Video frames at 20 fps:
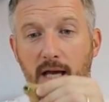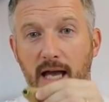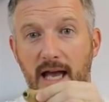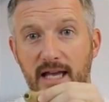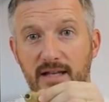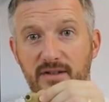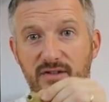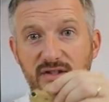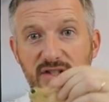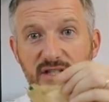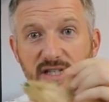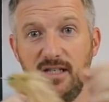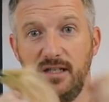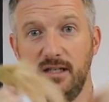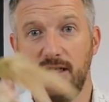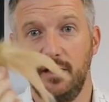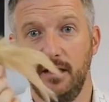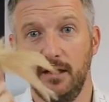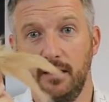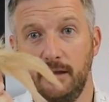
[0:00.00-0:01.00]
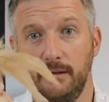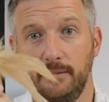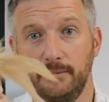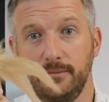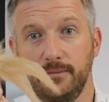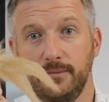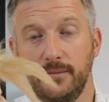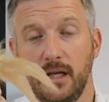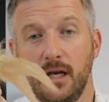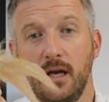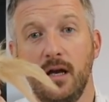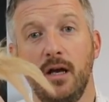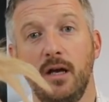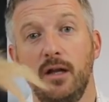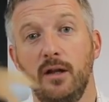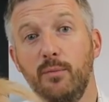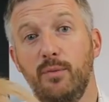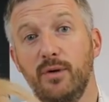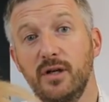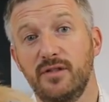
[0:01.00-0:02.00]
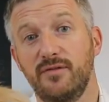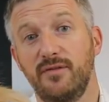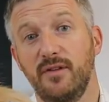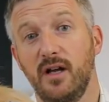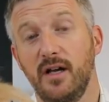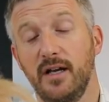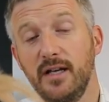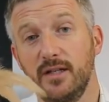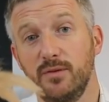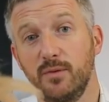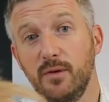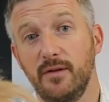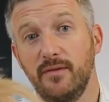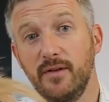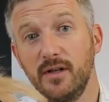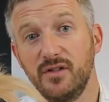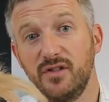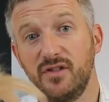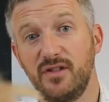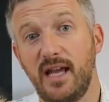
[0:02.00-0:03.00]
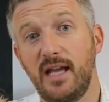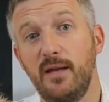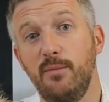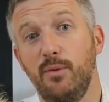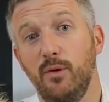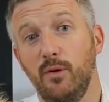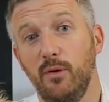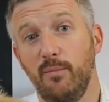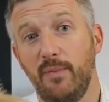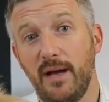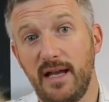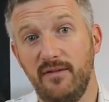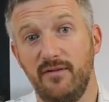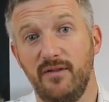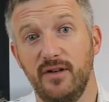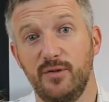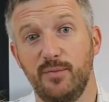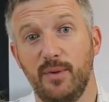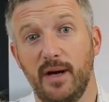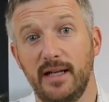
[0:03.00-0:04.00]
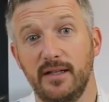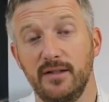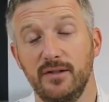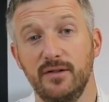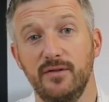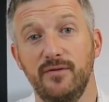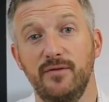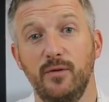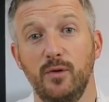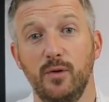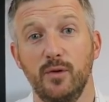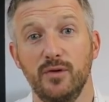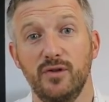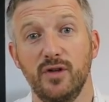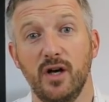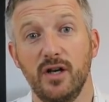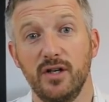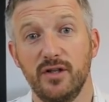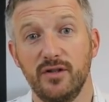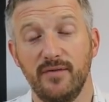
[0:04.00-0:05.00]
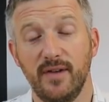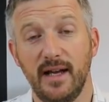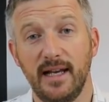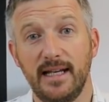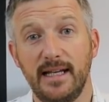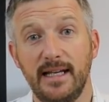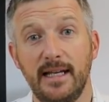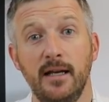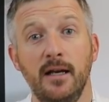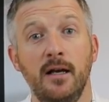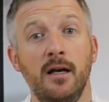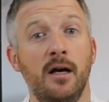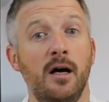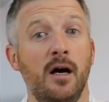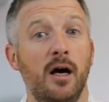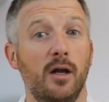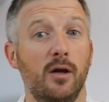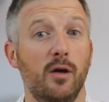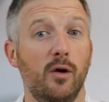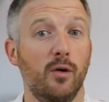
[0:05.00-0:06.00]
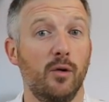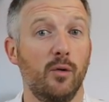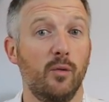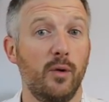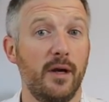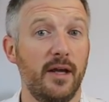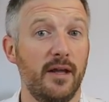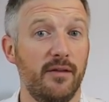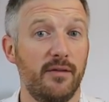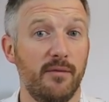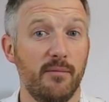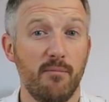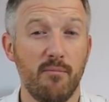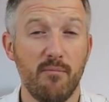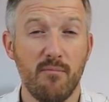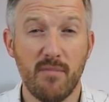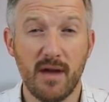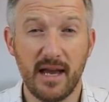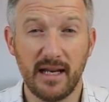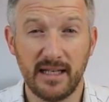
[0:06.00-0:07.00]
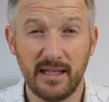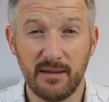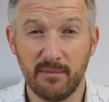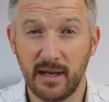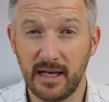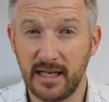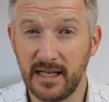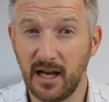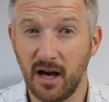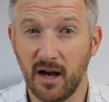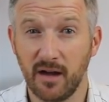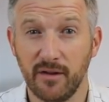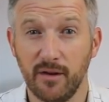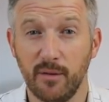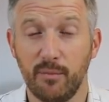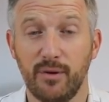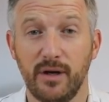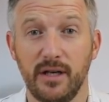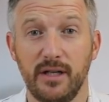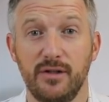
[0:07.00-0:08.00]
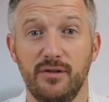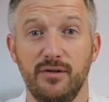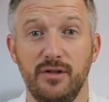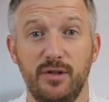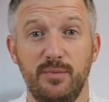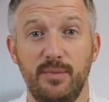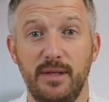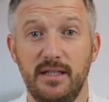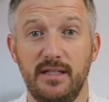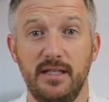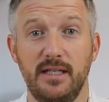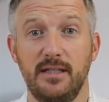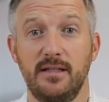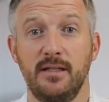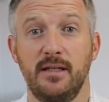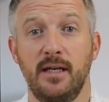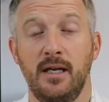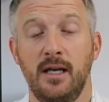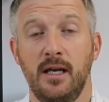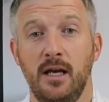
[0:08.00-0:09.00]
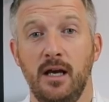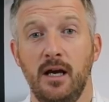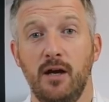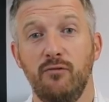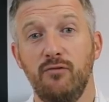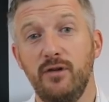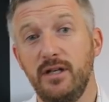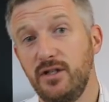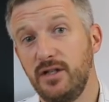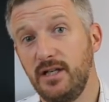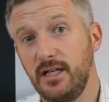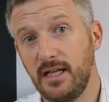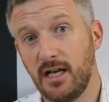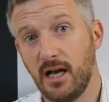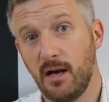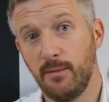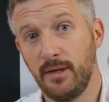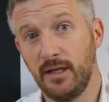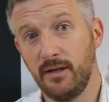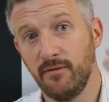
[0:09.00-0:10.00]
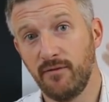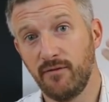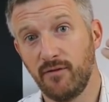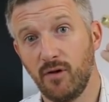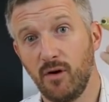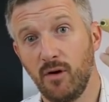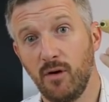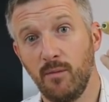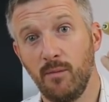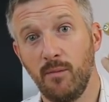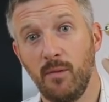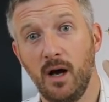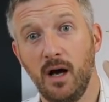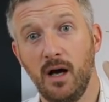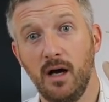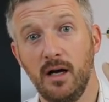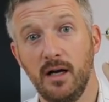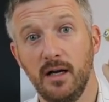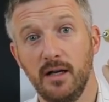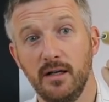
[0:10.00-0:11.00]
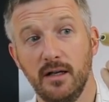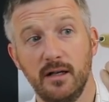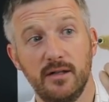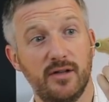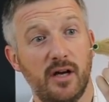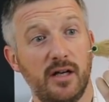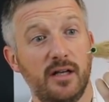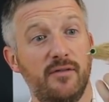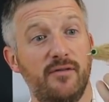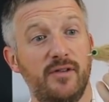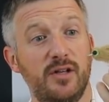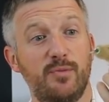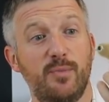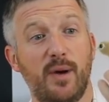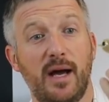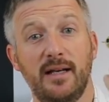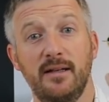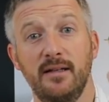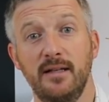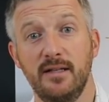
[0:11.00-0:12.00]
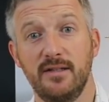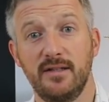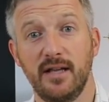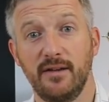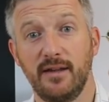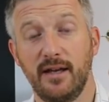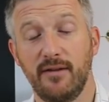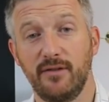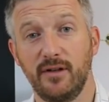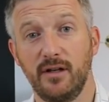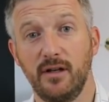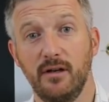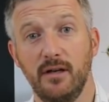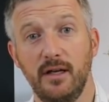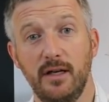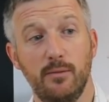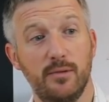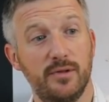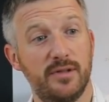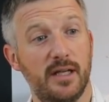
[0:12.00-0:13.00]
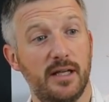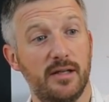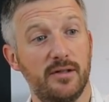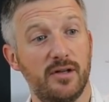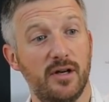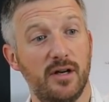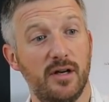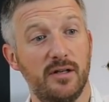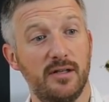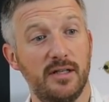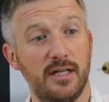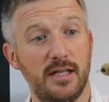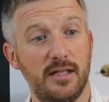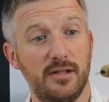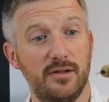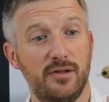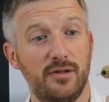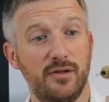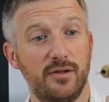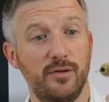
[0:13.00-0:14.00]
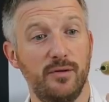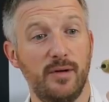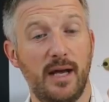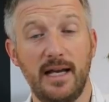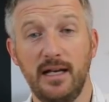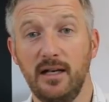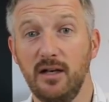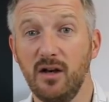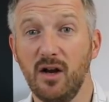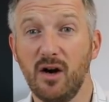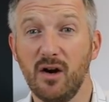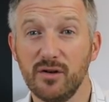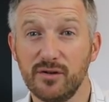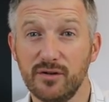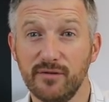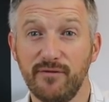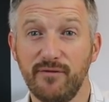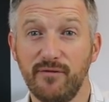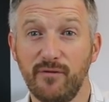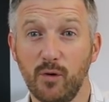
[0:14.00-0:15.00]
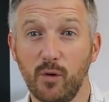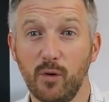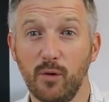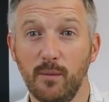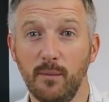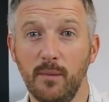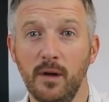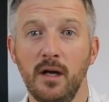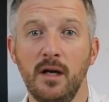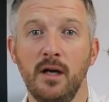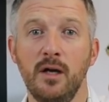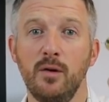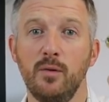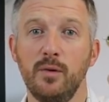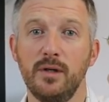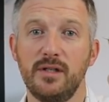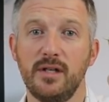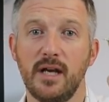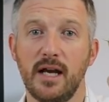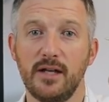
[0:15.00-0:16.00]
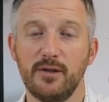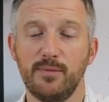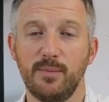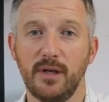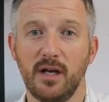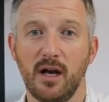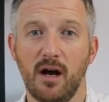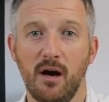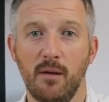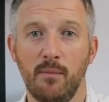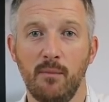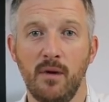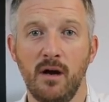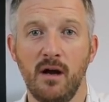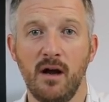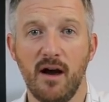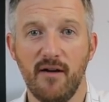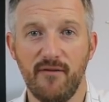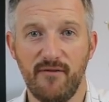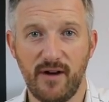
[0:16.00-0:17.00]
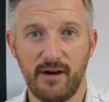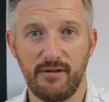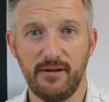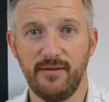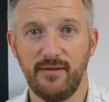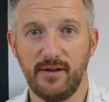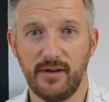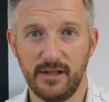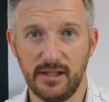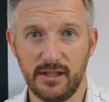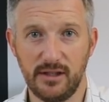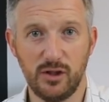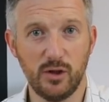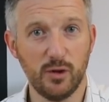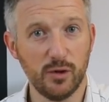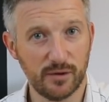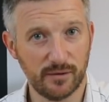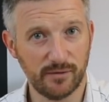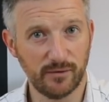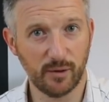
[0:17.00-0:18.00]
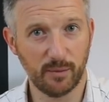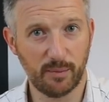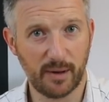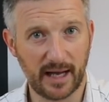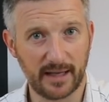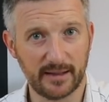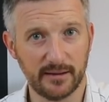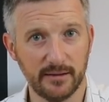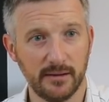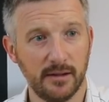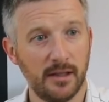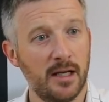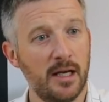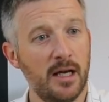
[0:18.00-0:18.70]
as seen here, the brush fly is one of our staple baitfish patterns for giant trevally, along with many other predatory species. Originally coming from a tigerfish pattern in South Africa, it was then turned into a larger form, which has become a very useful pattern.